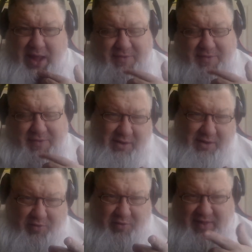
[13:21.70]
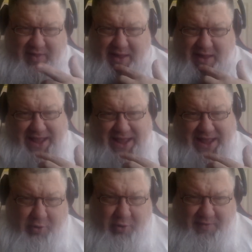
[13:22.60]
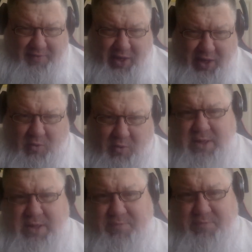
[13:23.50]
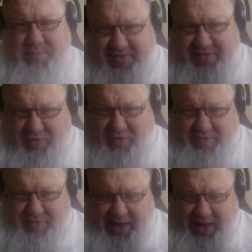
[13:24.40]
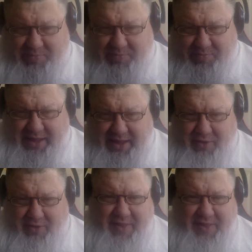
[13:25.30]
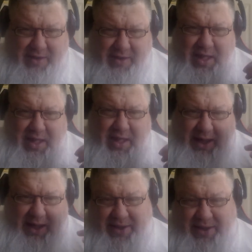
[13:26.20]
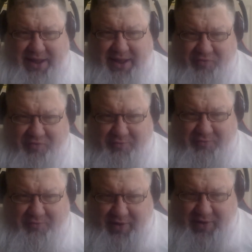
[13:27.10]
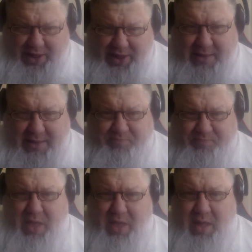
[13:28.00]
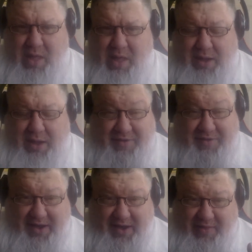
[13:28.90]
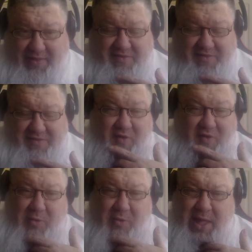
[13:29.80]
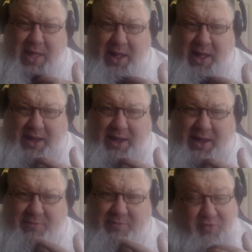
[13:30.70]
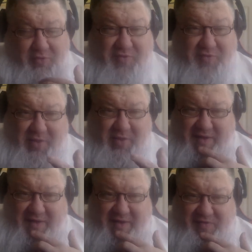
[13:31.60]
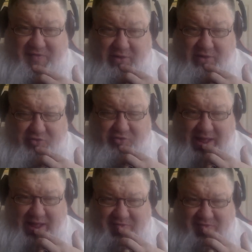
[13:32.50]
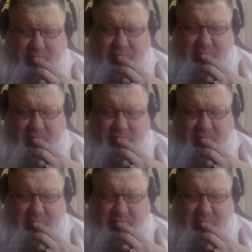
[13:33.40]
and of course the diner where they go. That's a truck stop like area that I recognize from the freeway outside of LA. So those are some of those exterior shots.